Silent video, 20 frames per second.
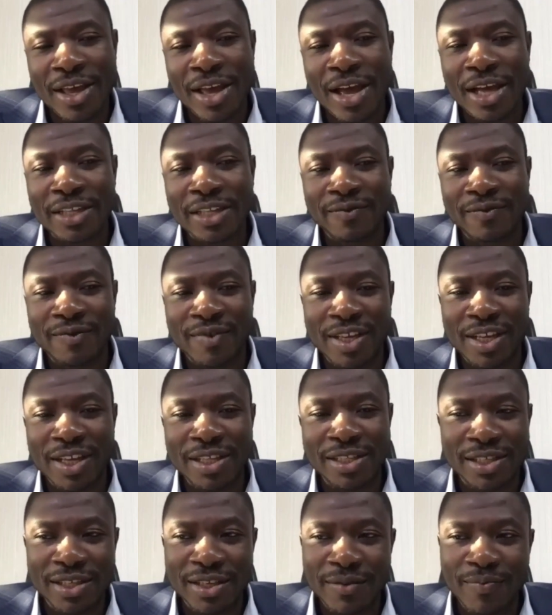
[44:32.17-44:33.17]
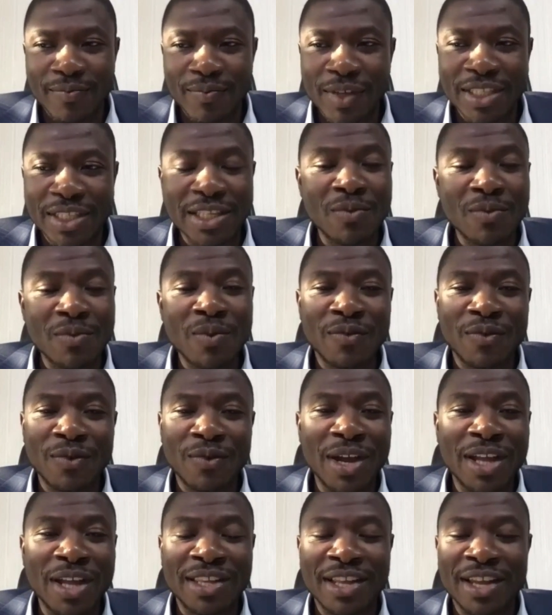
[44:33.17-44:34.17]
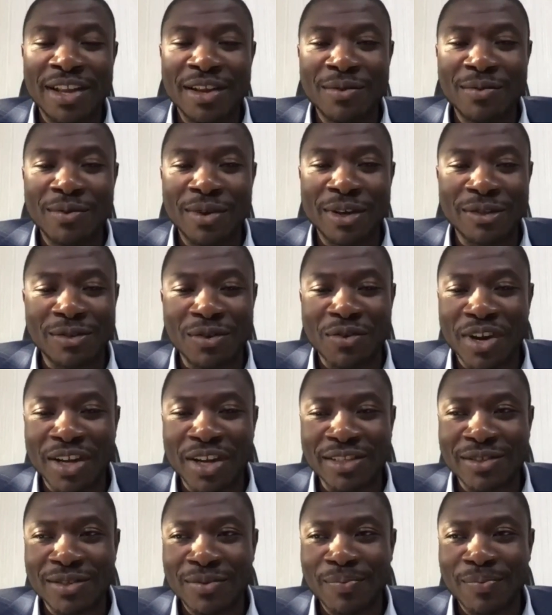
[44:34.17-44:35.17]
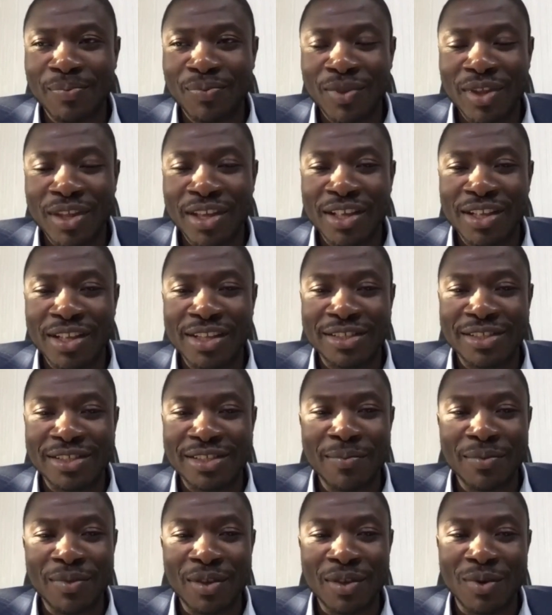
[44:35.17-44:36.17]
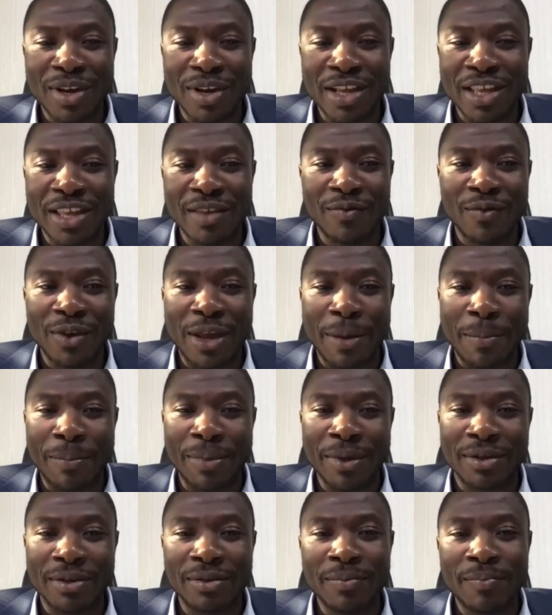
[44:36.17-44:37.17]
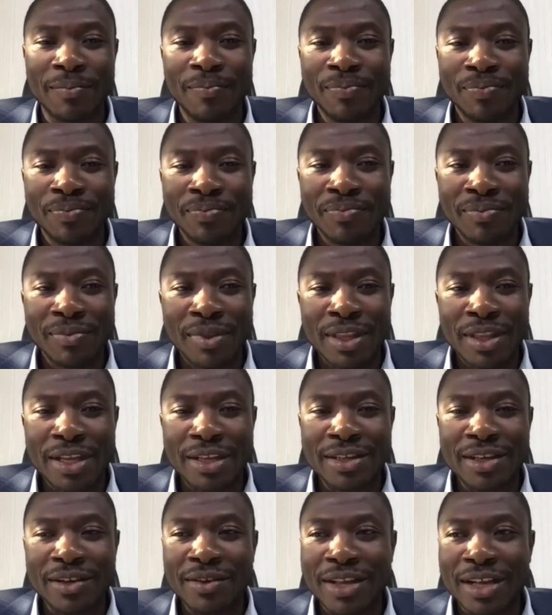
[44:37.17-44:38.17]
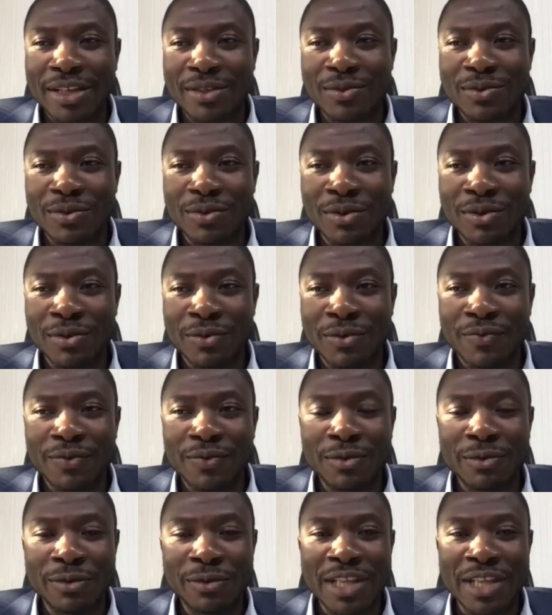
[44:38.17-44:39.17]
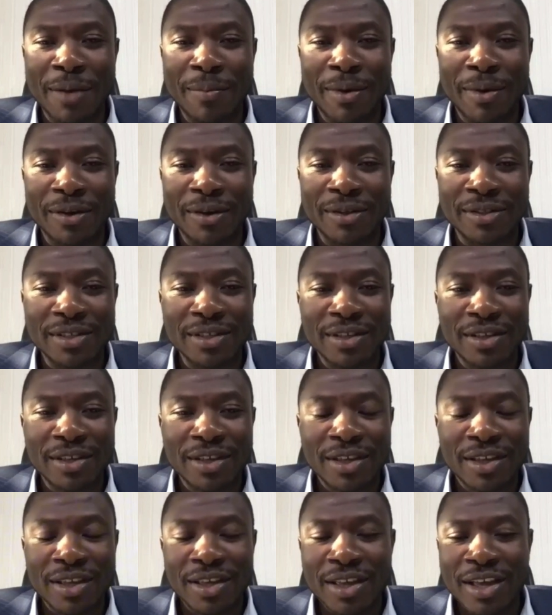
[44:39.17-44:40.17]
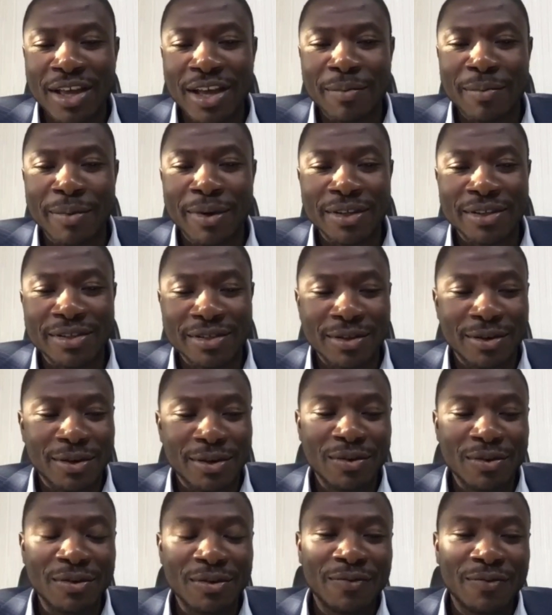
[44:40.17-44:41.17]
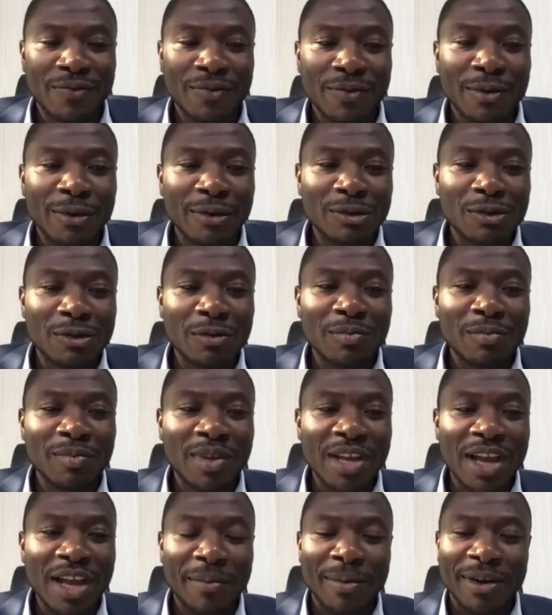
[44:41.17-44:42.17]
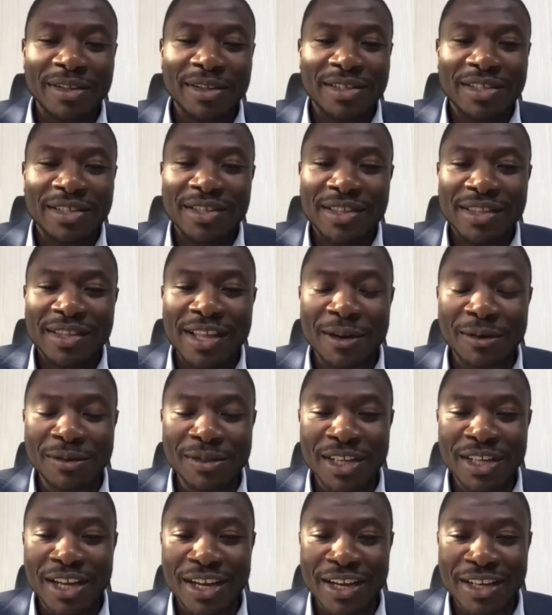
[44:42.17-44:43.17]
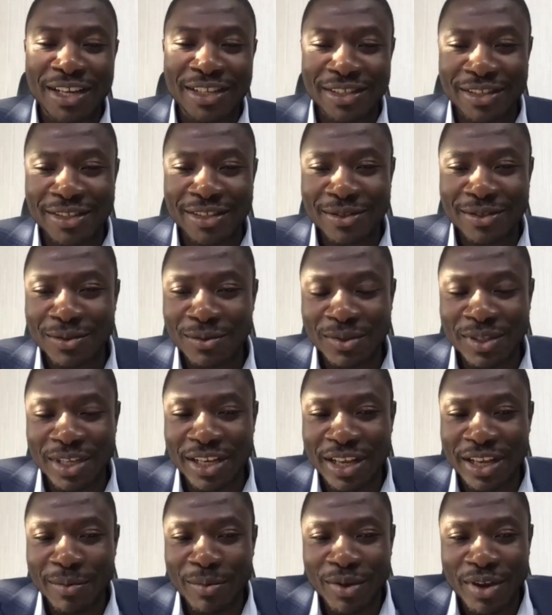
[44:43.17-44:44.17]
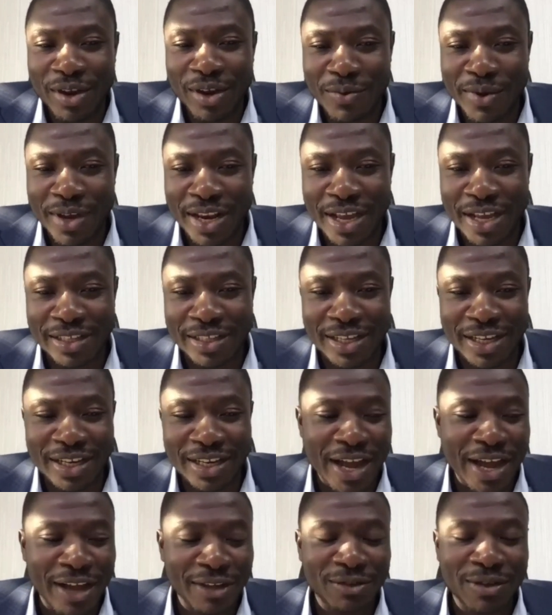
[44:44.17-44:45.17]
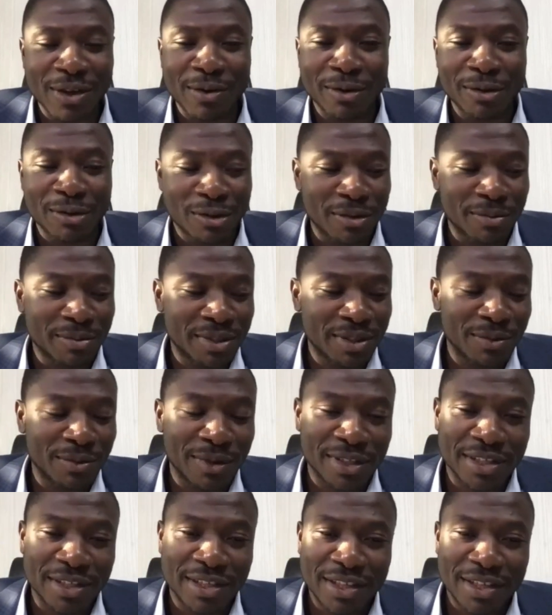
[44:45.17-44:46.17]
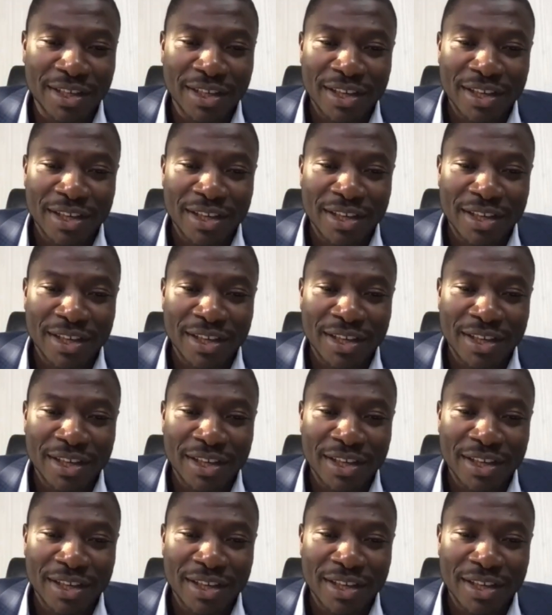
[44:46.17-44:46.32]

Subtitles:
as VAT. The same way if you enter any restaurant, the same thing. When they give you the bill, they tell you that you've used about or you've consumed about 1,000 Ghana cedis. You take the bill and realize that the actual consumption was